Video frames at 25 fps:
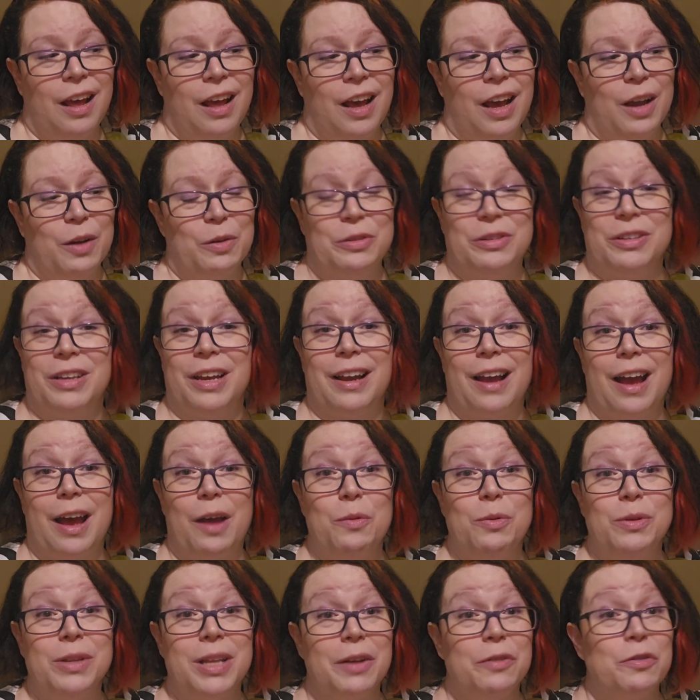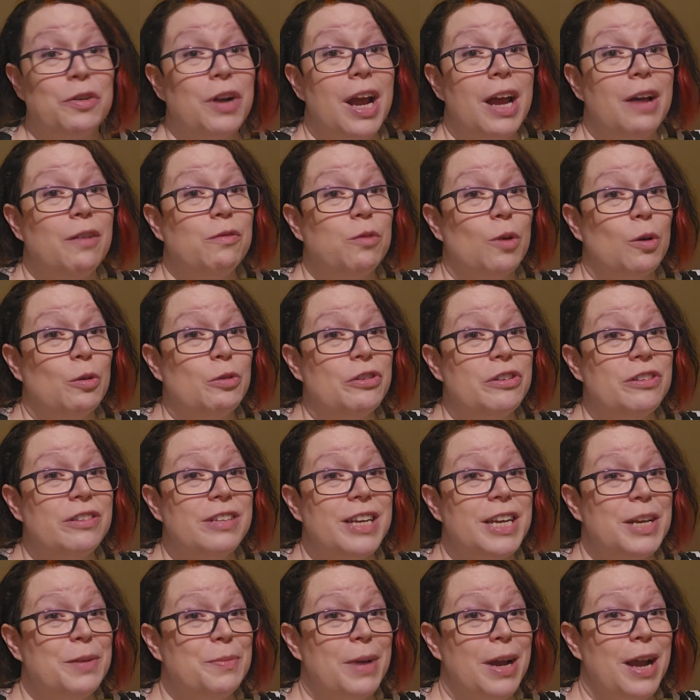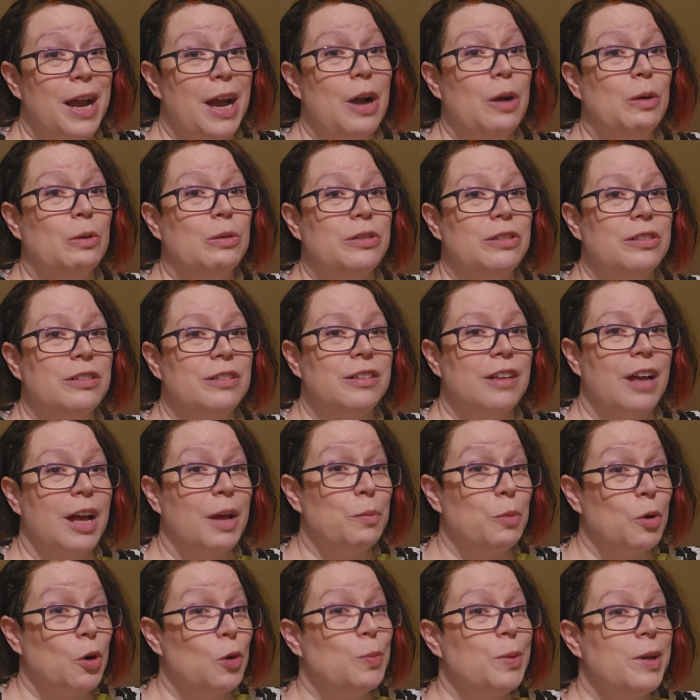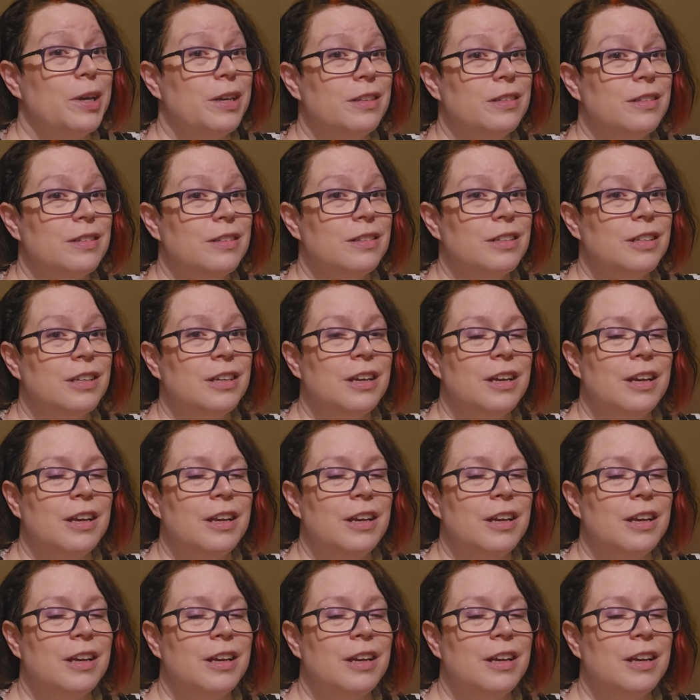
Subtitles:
I was like, I will never have roaches in my house on purpose.